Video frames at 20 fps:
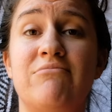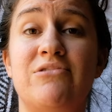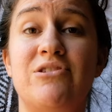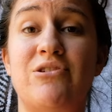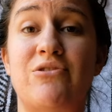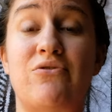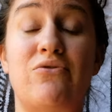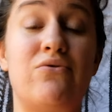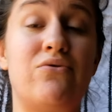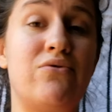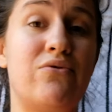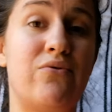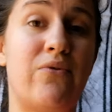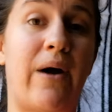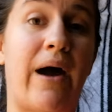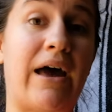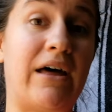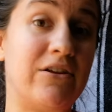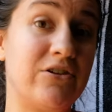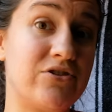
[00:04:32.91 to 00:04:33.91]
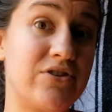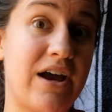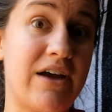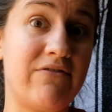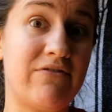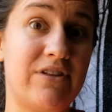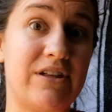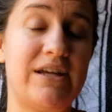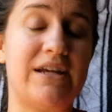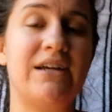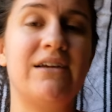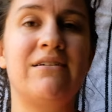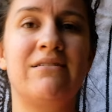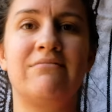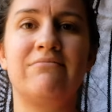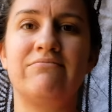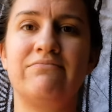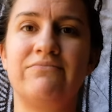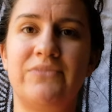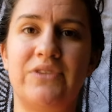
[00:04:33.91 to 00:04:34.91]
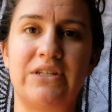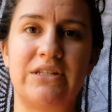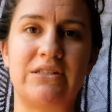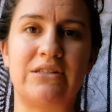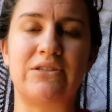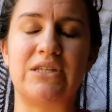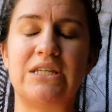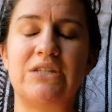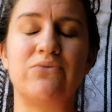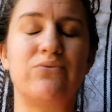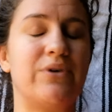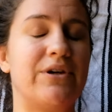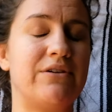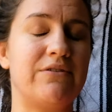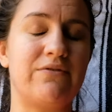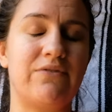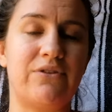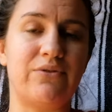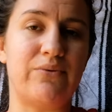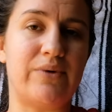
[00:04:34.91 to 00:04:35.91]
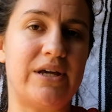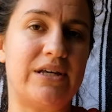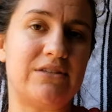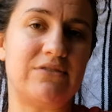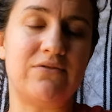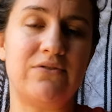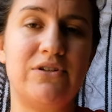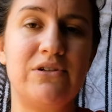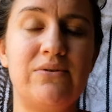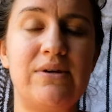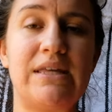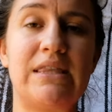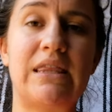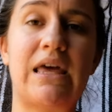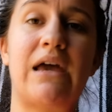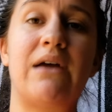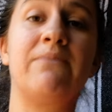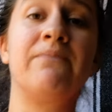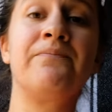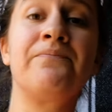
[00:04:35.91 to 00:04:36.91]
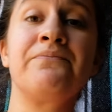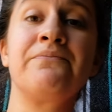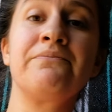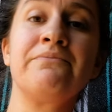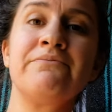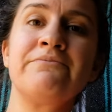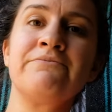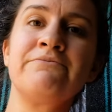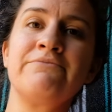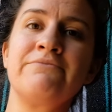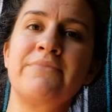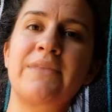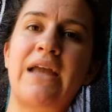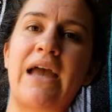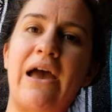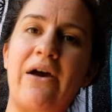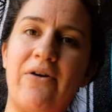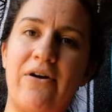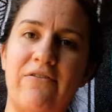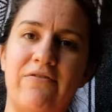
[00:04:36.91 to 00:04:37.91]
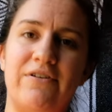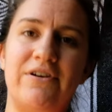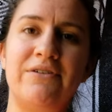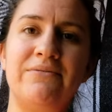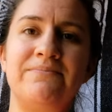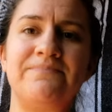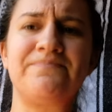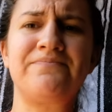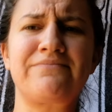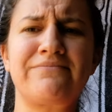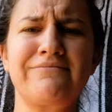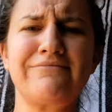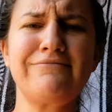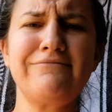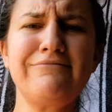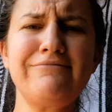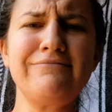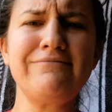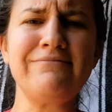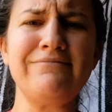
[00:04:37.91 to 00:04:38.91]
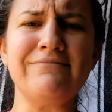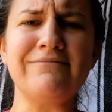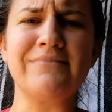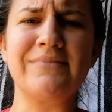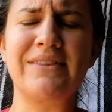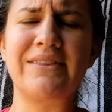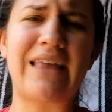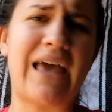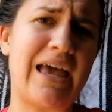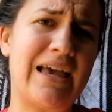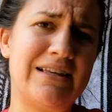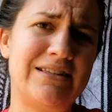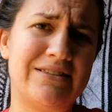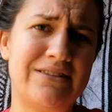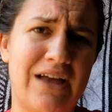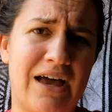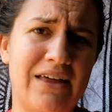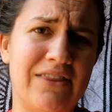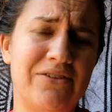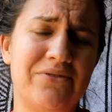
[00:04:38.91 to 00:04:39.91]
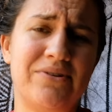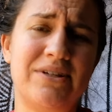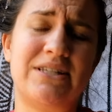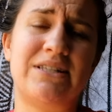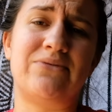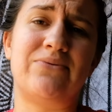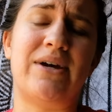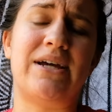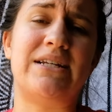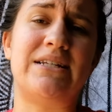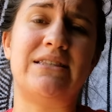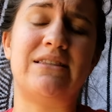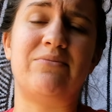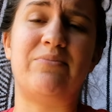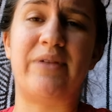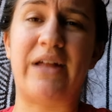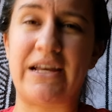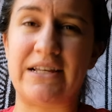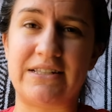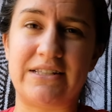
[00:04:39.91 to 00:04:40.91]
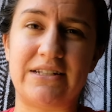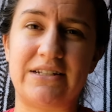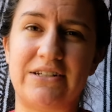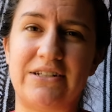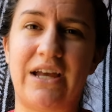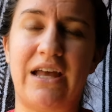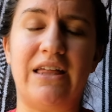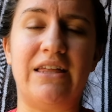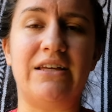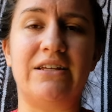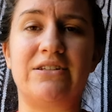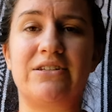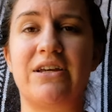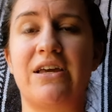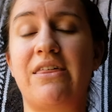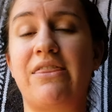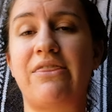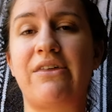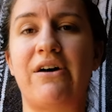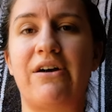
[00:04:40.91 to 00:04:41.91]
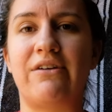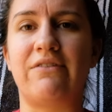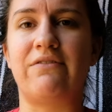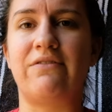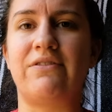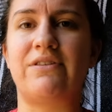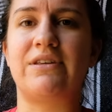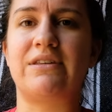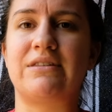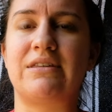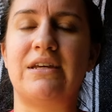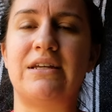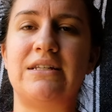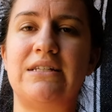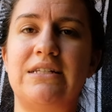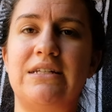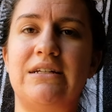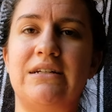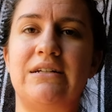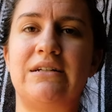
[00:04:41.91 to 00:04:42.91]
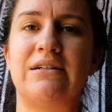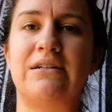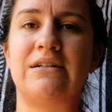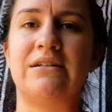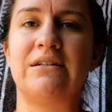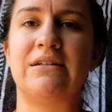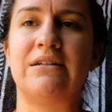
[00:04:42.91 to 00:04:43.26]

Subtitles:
do while traveling. This is one of the ways of doing that. However, that is not the reason why I did the plastic challenge. I thought of this idea